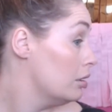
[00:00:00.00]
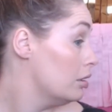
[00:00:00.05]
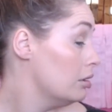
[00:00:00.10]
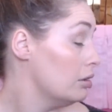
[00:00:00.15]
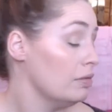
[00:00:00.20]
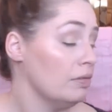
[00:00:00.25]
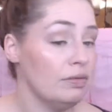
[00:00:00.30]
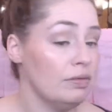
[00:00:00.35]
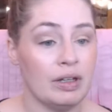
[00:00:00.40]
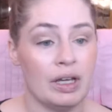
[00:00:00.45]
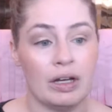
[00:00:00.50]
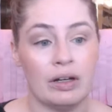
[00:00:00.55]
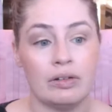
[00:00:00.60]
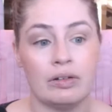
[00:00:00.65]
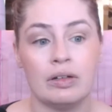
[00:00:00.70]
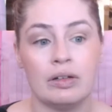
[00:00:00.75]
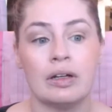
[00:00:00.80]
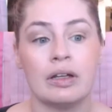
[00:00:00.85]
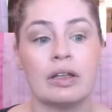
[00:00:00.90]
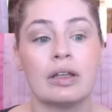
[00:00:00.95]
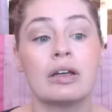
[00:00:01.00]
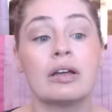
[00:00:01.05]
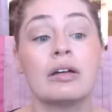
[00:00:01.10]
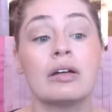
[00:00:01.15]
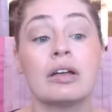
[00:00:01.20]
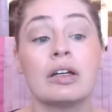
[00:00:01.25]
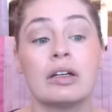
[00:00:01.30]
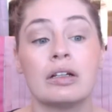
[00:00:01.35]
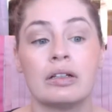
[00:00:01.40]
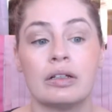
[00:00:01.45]
No, I think I'm
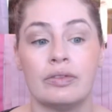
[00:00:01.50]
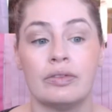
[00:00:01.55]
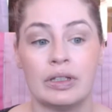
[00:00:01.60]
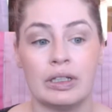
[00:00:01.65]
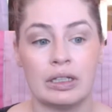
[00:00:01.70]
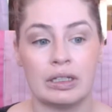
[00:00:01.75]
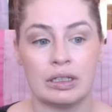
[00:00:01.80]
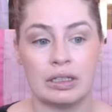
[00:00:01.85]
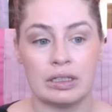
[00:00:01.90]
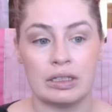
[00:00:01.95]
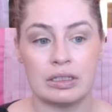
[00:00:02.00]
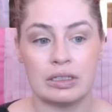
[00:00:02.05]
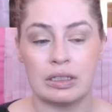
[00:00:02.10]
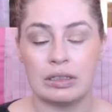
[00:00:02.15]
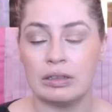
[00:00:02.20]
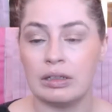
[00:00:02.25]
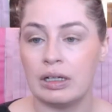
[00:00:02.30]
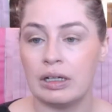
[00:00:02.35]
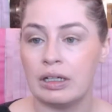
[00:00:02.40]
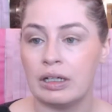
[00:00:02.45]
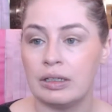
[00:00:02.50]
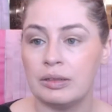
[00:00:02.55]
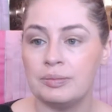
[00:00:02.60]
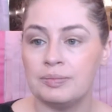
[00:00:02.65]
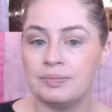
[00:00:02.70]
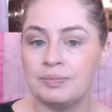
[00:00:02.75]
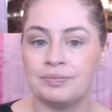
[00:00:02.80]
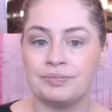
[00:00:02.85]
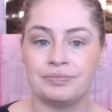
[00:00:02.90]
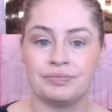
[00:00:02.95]
gonna leave it like this. I like it.
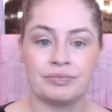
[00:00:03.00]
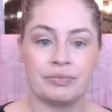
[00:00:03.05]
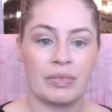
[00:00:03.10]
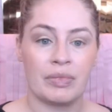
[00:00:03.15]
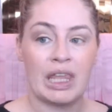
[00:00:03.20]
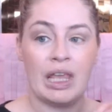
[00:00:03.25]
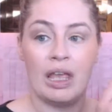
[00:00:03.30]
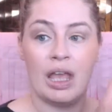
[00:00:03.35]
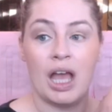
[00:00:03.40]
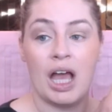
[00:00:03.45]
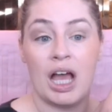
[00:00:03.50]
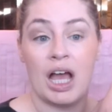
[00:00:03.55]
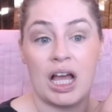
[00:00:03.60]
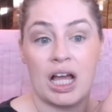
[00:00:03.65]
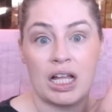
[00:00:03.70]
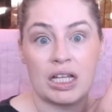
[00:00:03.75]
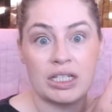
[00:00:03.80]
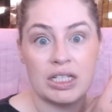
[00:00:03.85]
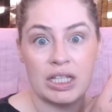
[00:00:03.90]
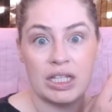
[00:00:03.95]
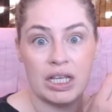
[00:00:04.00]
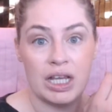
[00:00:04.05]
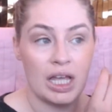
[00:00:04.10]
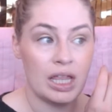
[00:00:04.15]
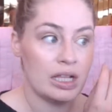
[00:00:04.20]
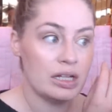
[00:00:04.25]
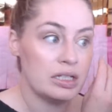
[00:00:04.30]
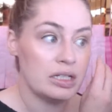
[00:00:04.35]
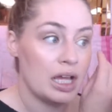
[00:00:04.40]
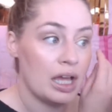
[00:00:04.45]
On to the other
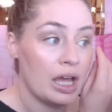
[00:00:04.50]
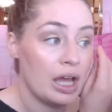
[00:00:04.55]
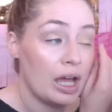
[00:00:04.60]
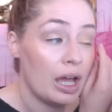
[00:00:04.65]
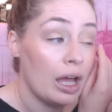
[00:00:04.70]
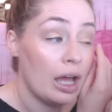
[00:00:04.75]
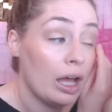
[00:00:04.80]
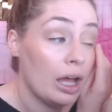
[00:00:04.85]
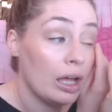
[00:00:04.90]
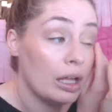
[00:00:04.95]
side,